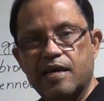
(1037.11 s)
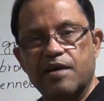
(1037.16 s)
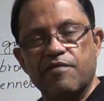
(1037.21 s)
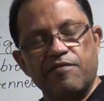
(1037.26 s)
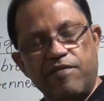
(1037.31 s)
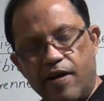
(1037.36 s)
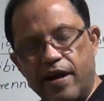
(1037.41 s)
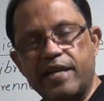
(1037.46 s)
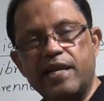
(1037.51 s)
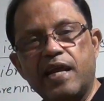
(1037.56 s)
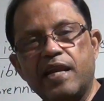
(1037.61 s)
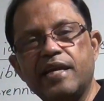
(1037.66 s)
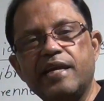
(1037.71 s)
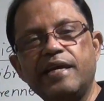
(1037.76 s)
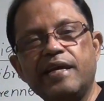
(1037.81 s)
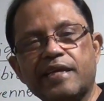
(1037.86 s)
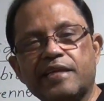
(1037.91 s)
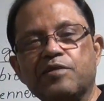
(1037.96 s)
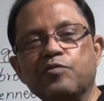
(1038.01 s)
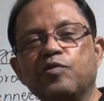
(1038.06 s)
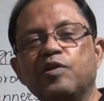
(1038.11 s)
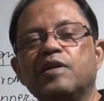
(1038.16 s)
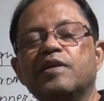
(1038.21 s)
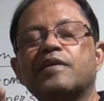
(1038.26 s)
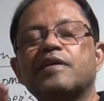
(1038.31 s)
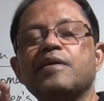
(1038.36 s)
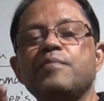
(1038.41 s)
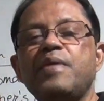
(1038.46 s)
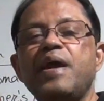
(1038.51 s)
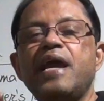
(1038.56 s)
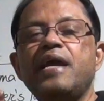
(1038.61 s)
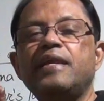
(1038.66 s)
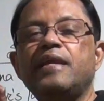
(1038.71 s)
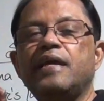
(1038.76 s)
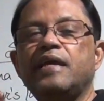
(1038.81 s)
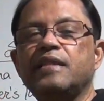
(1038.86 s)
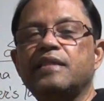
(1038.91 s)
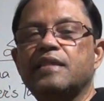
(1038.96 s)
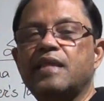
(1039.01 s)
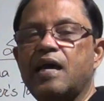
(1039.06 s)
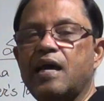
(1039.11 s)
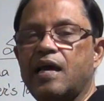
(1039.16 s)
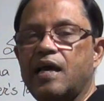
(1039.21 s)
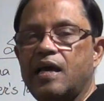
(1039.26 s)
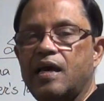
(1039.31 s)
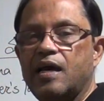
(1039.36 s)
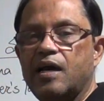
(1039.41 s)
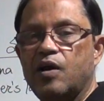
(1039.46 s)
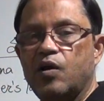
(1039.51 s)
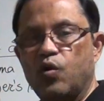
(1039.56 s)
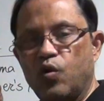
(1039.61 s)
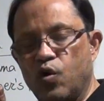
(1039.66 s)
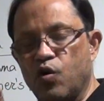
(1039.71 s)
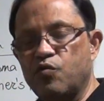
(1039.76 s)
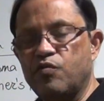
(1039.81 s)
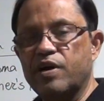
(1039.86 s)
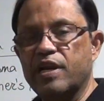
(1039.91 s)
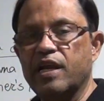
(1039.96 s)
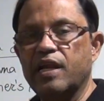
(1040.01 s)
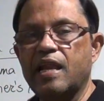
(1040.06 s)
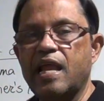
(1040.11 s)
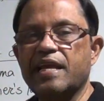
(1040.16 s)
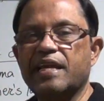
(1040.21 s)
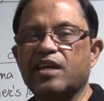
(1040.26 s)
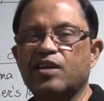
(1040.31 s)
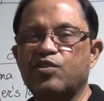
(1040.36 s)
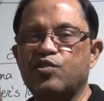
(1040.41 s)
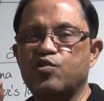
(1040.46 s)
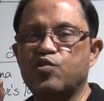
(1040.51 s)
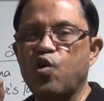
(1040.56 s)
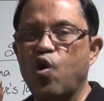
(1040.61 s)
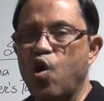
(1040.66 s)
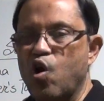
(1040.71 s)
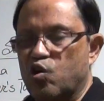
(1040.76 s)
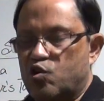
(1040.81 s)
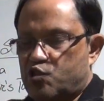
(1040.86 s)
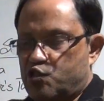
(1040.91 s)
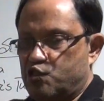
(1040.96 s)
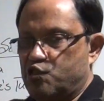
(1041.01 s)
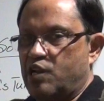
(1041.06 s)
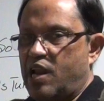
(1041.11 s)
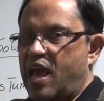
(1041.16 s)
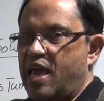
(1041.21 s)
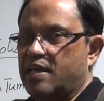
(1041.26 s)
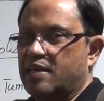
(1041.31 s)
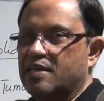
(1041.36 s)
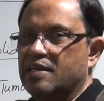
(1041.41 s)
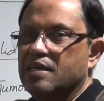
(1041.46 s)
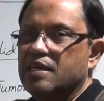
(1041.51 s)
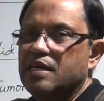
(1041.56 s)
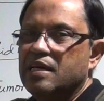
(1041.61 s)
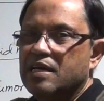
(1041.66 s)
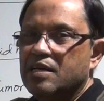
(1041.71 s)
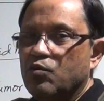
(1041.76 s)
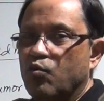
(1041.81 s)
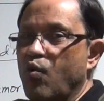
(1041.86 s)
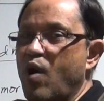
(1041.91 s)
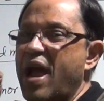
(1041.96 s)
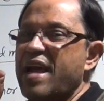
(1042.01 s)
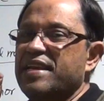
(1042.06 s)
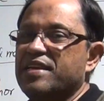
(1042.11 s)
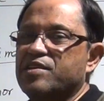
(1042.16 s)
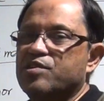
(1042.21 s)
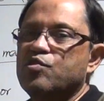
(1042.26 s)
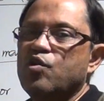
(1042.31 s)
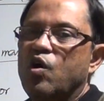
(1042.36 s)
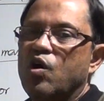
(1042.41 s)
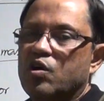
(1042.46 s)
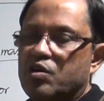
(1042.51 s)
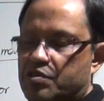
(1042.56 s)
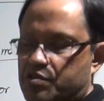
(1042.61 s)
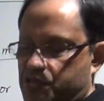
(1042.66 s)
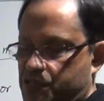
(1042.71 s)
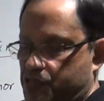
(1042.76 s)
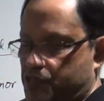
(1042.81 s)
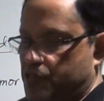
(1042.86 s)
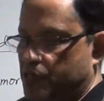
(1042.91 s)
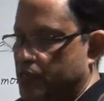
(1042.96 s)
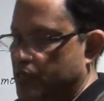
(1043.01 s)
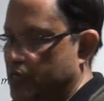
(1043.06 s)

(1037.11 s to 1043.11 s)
Finally, it will remain in the ovary like a dots, like white dots